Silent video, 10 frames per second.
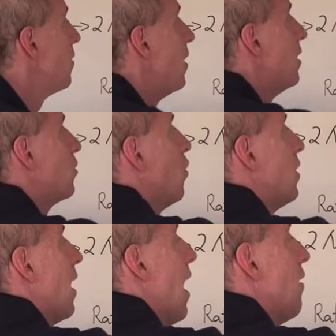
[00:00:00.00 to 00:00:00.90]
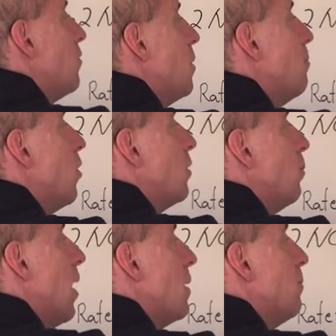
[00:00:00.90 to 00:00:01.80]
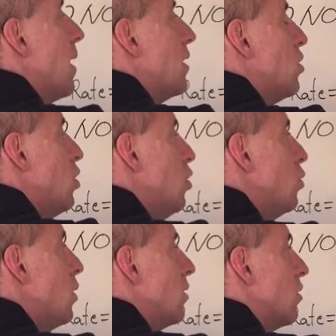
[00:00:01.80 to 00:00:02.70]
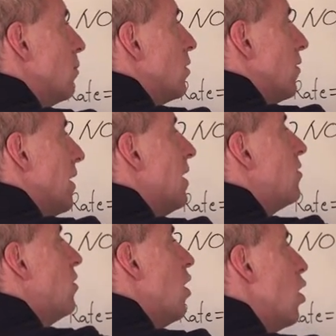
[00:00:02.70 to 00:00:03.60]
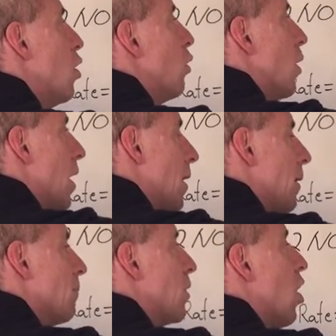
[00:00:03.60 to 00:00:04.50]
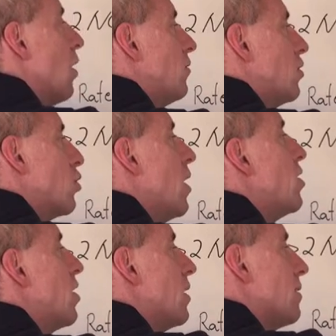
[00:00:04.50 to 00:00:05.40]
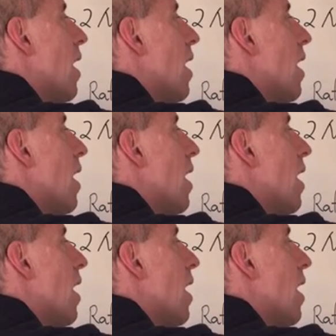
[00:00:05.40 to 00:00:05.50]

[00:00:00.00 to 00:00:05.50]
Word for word: then it's going to have to be multiplied by 2 in terms of its uh, concentration in